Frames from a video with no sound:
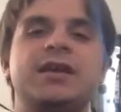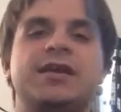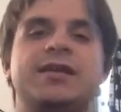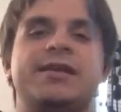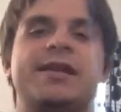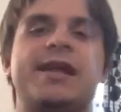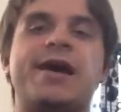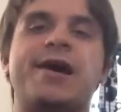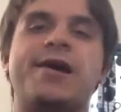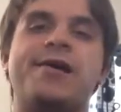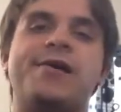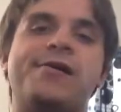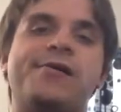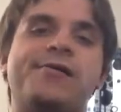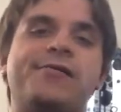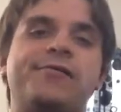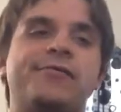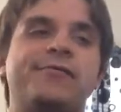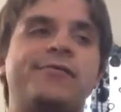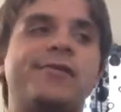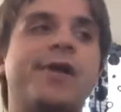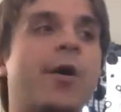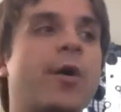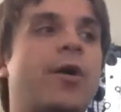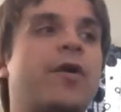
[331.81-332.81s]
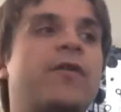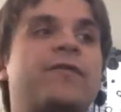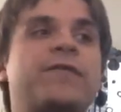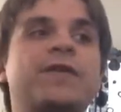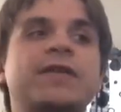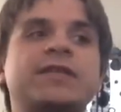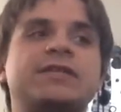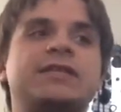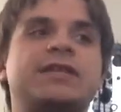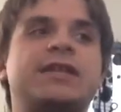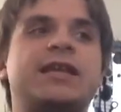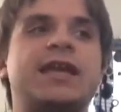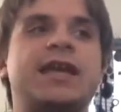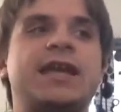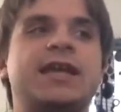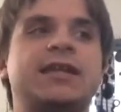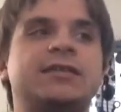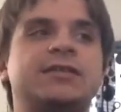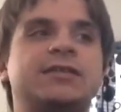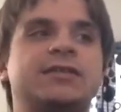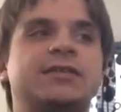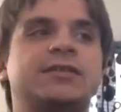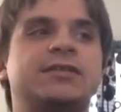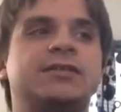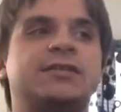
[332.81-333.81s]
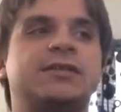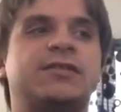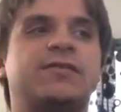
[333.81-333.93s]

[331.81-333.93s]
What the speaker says: Now, no offense to Kansas.